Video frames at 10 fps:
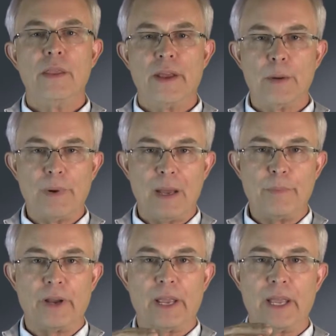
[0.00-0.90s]
thereby
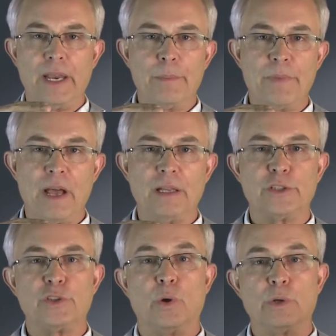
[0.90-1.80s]
bringing an
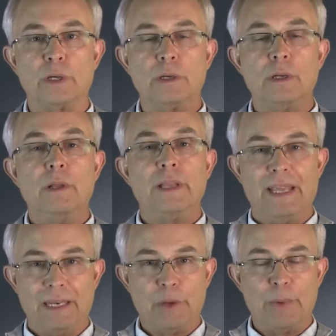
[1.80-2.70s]
imbalanced shoulder
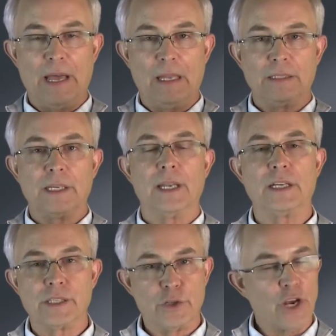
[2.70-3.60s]
into balance and
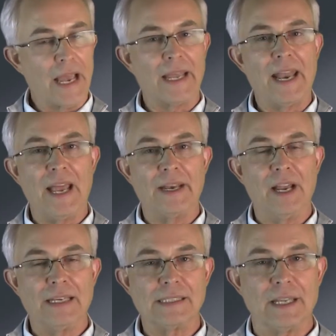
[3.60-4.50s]
lets the jacket hang
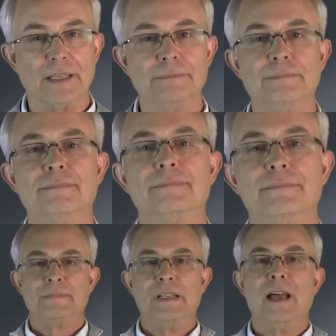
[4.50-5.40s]
nicely.
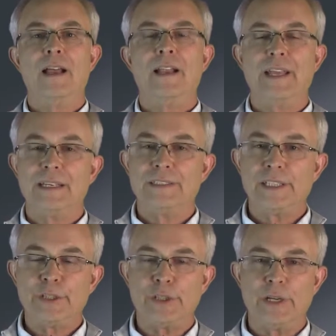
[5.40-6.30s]
In
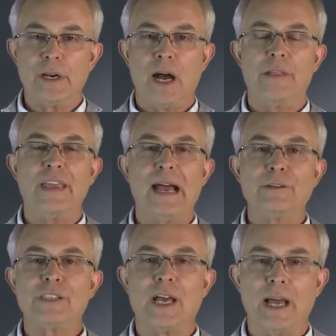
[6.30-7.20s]
addition, on the
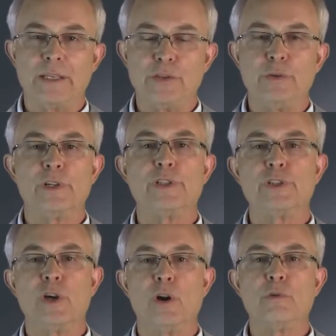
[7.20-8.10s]
outsides, you can
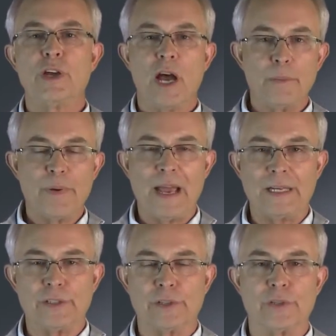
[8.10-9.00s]
show gun
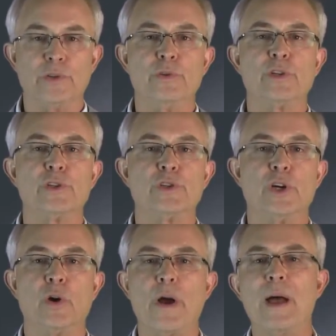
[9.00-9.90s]
patches and you can
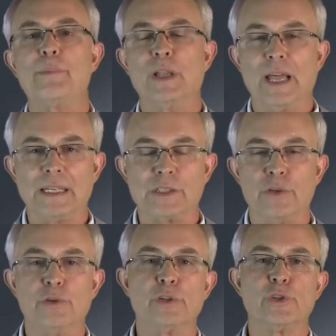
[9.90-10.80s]
show epaulettes
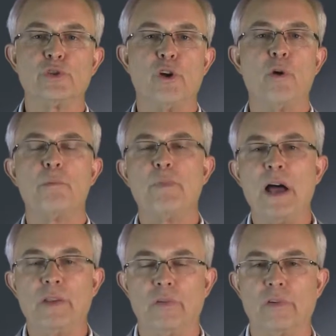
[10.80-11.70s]
and you can show
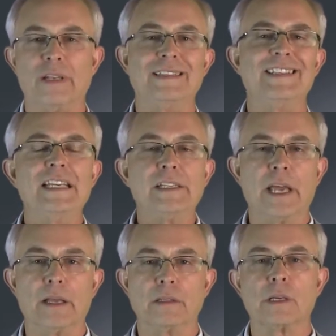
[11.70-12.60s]
buttons and
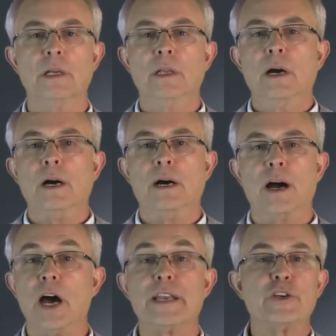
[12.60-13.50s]
details.
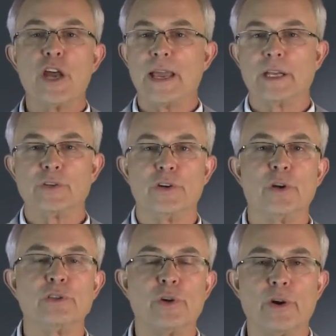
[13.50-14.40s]
Hunting jackets are
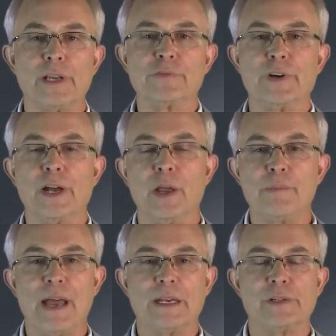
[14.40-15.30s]
notorious for gun
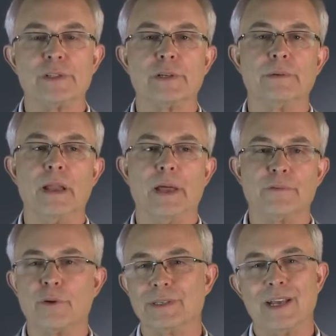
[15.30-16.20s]
patches, and
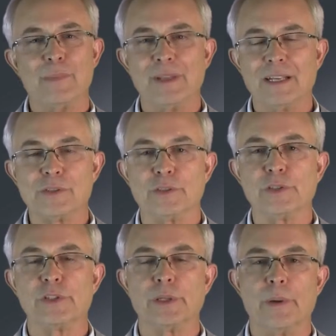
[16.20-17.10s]
of course epaulettes are
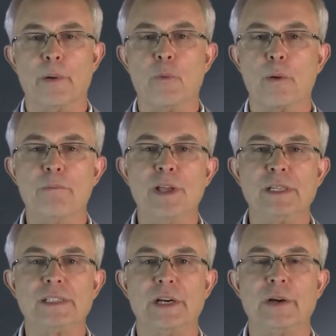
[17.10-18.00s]
just a more
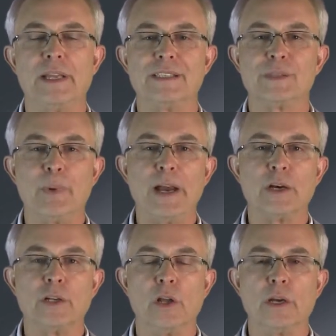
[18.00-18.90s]

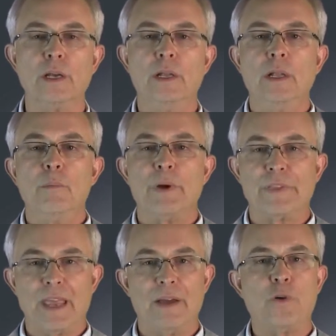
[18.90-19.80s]
military-inspired look, but
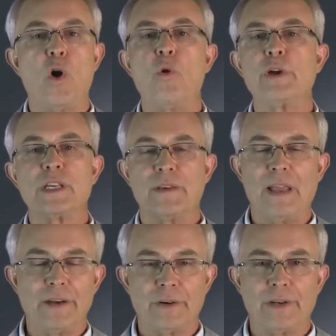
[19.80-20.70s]
they have always
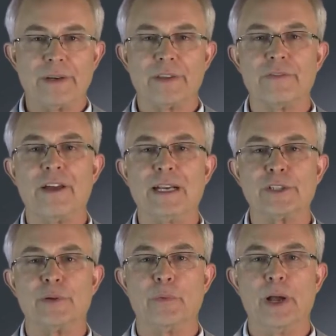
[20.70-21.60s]
entered into the
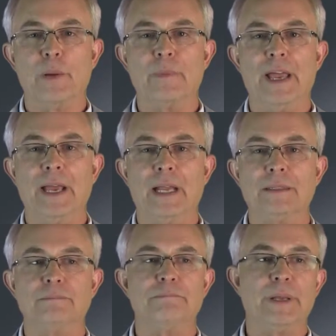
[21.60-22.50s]
fashion realm
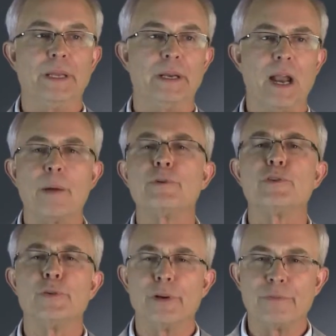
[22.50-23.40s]
and been an
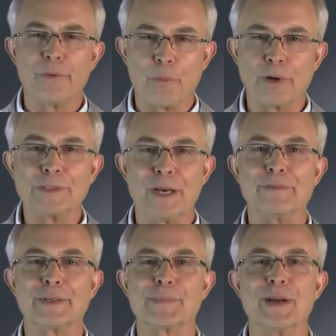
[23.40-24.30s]
opportunity for more
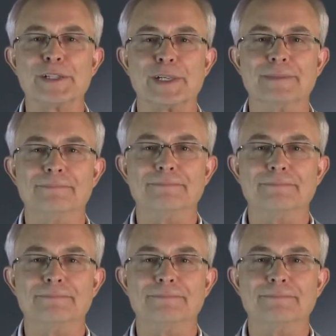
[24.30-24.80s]
self-expression.